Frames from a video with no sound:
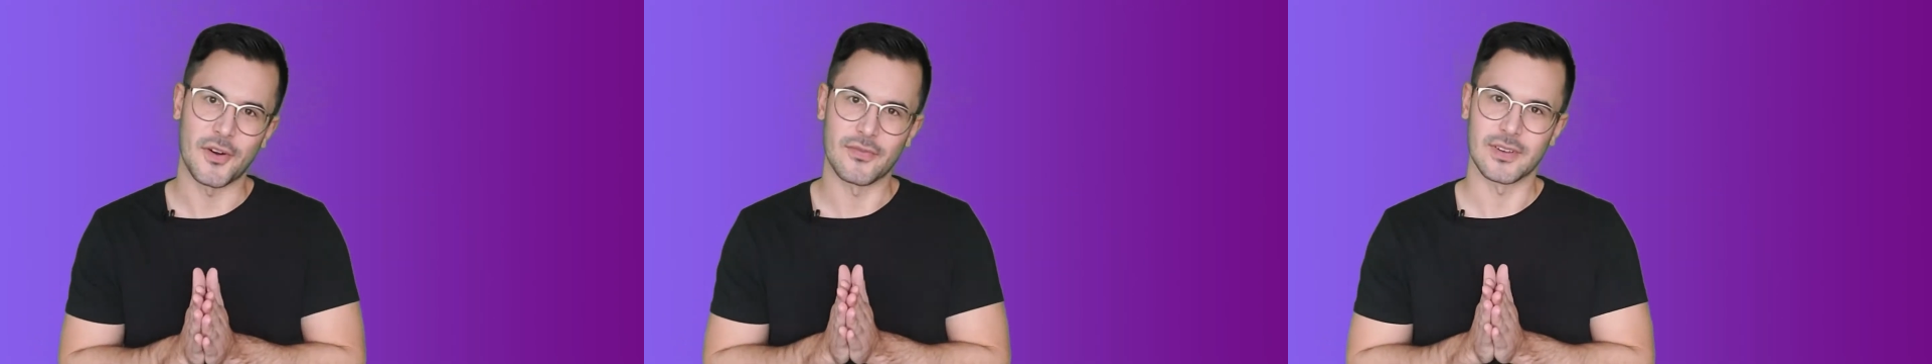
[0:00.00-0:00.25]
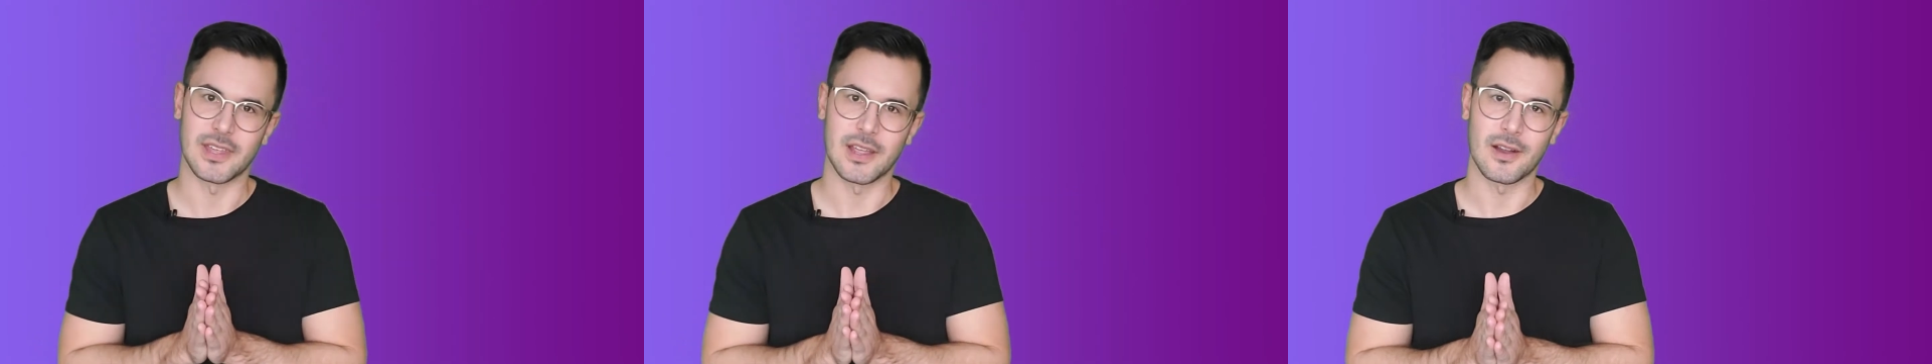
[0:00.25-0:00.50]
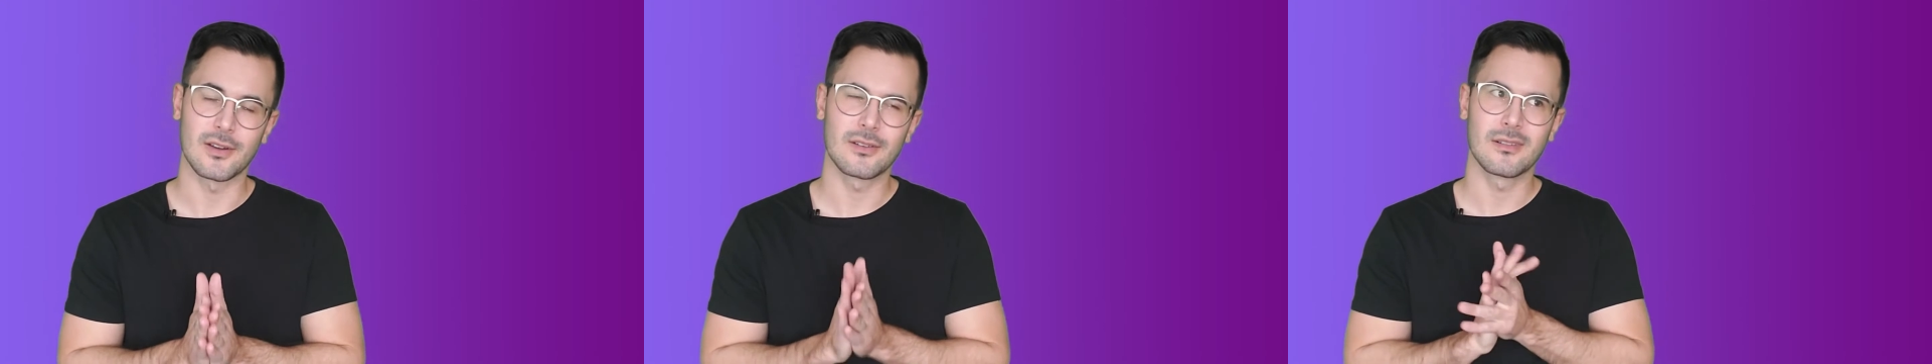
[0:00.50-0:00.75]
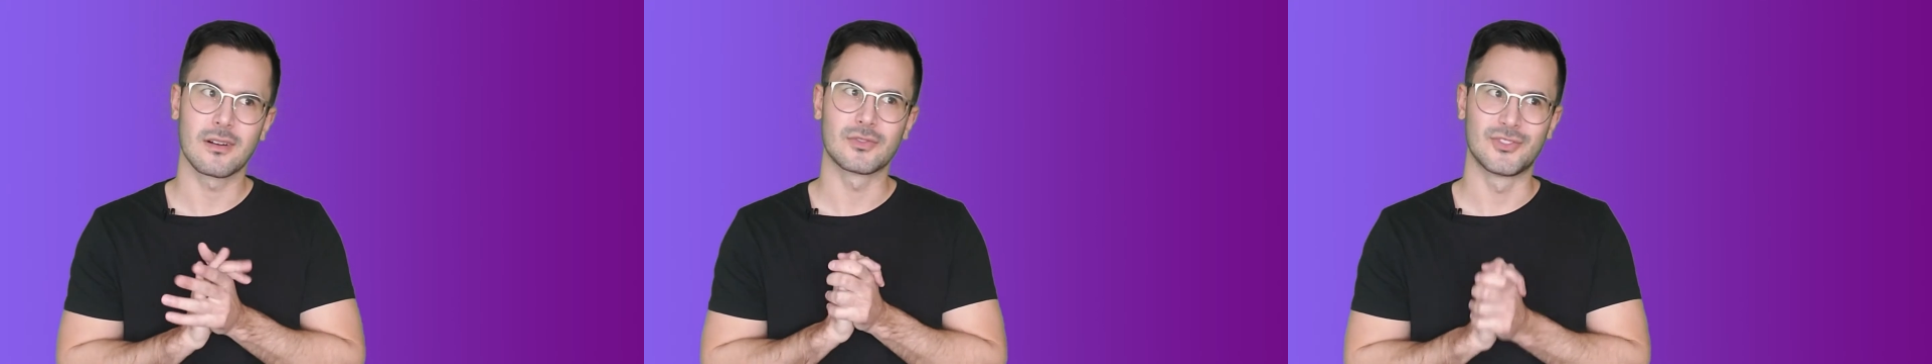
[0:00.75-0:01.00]
over there,
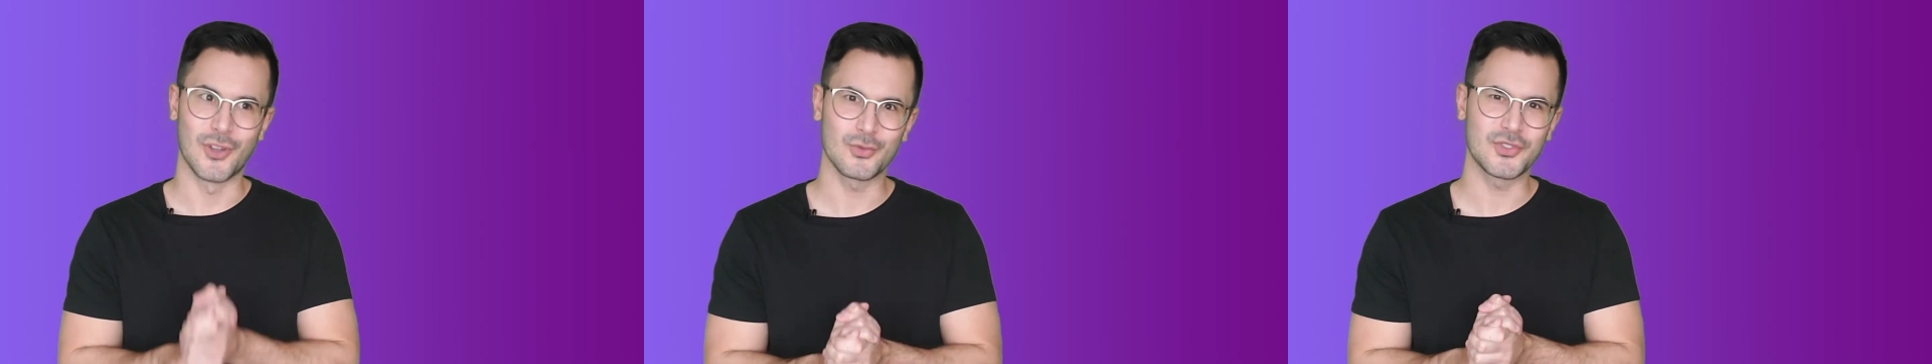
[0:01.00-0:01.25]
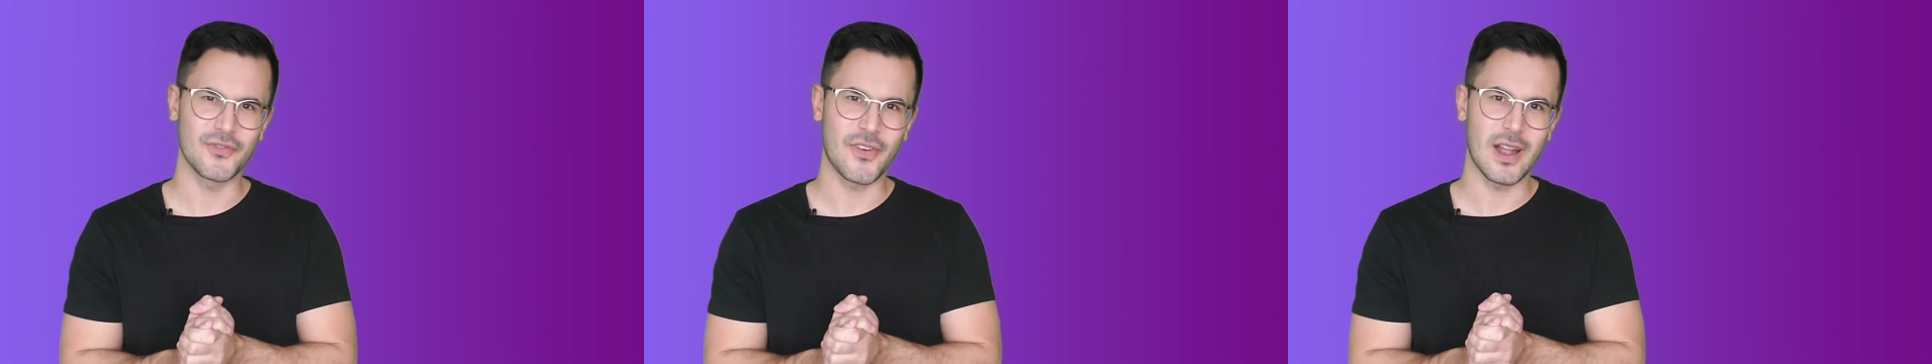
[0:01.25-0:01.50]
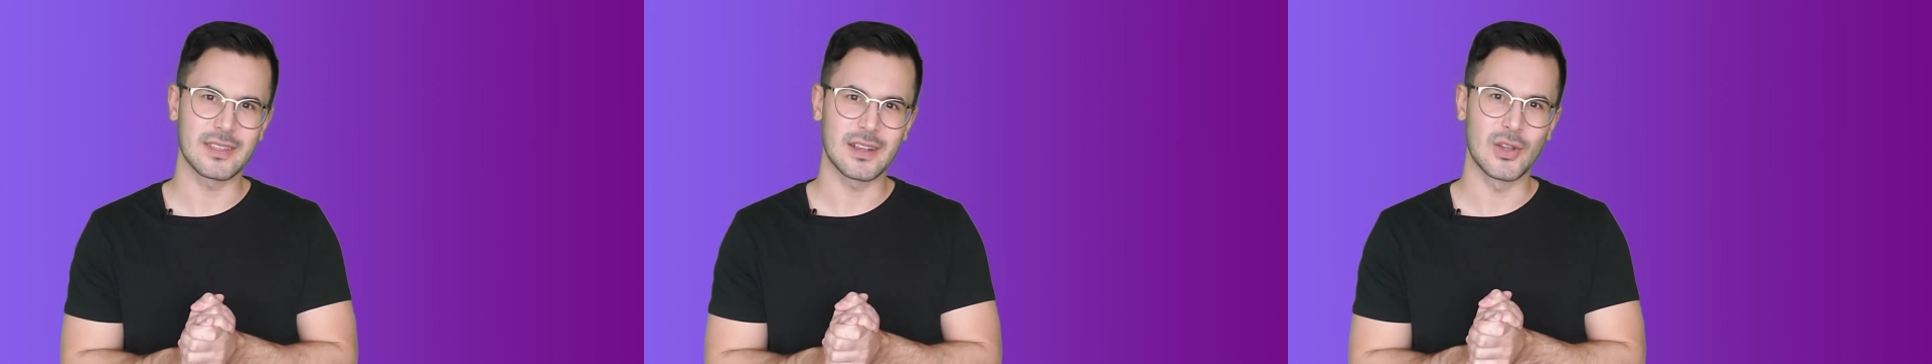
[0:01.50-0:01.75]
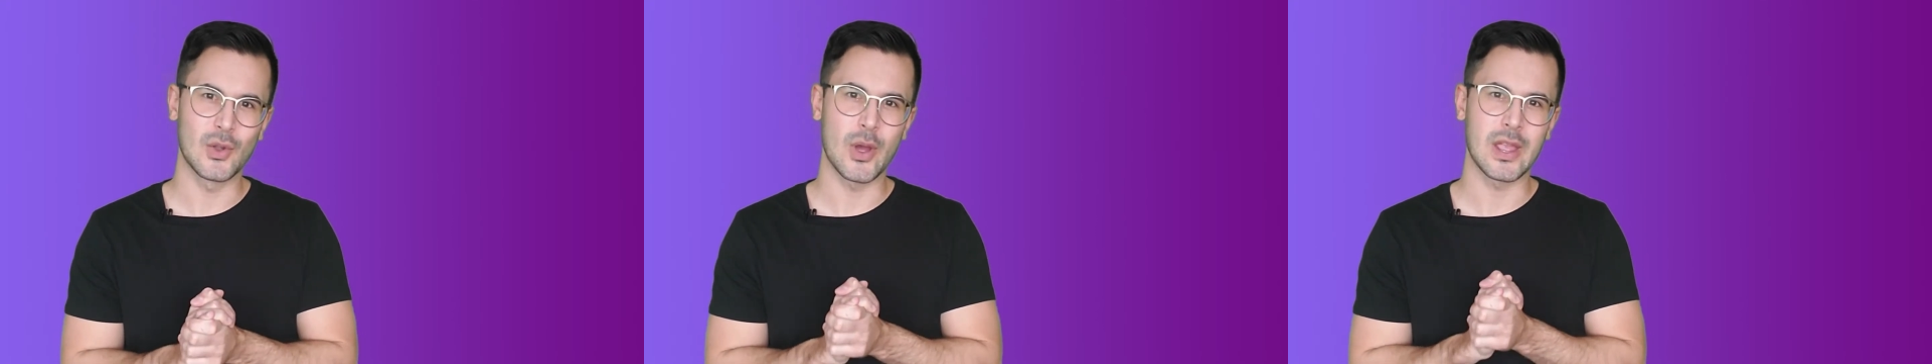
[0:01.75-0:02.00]
don't you find it
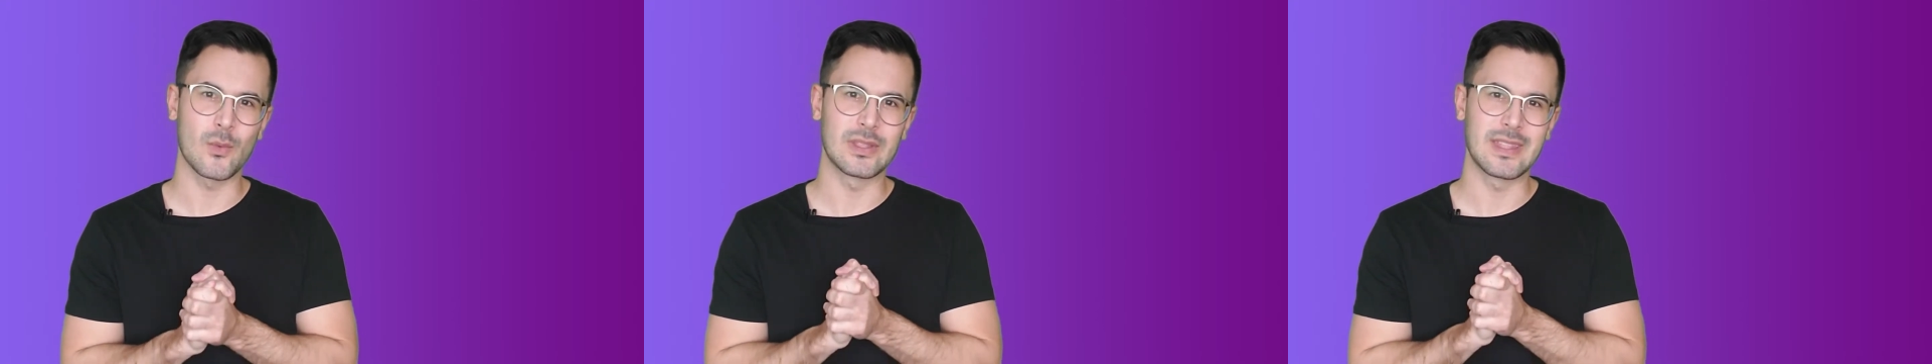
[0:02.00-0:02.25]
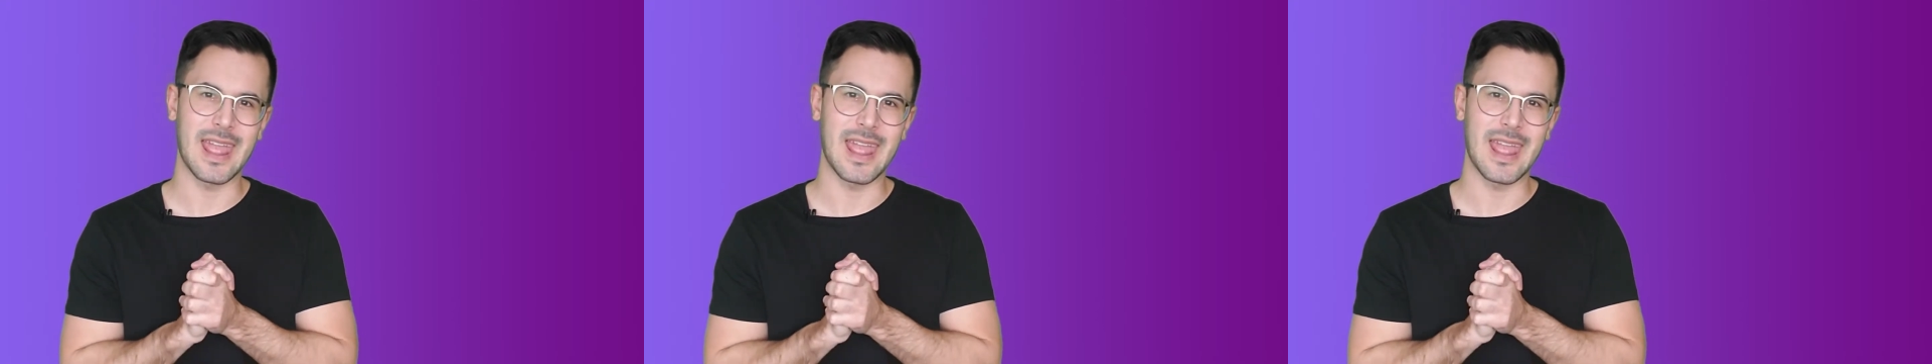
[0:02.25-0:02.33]
annoying when